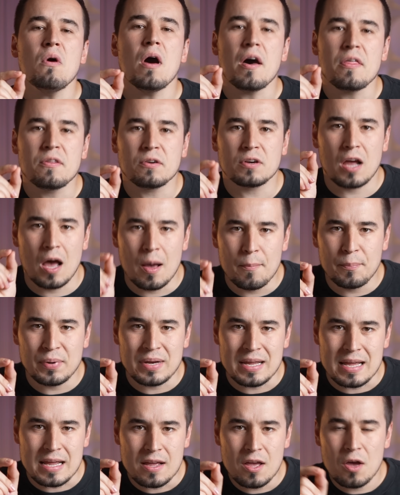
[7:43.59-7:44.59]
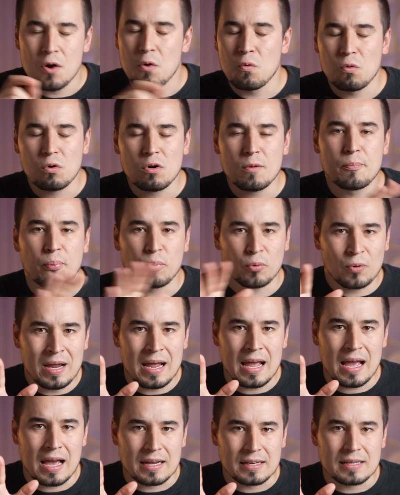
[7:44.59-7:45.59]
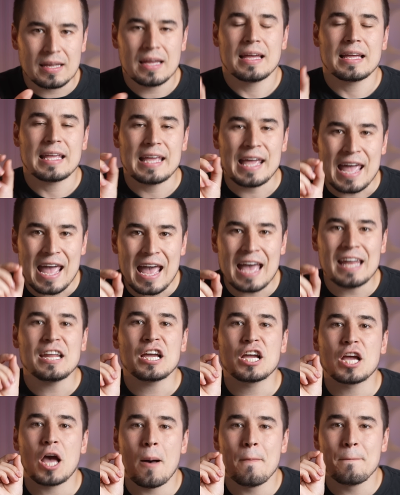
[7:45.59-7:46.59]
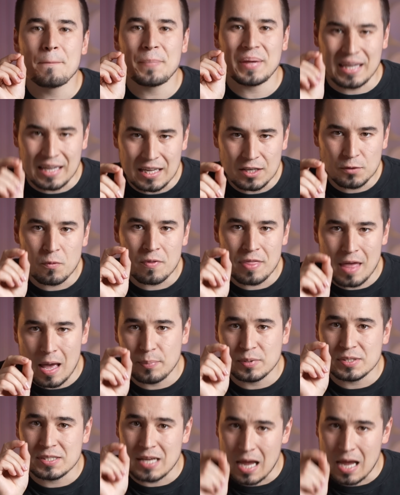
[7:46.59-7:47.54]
other company or brand can compete with Apple's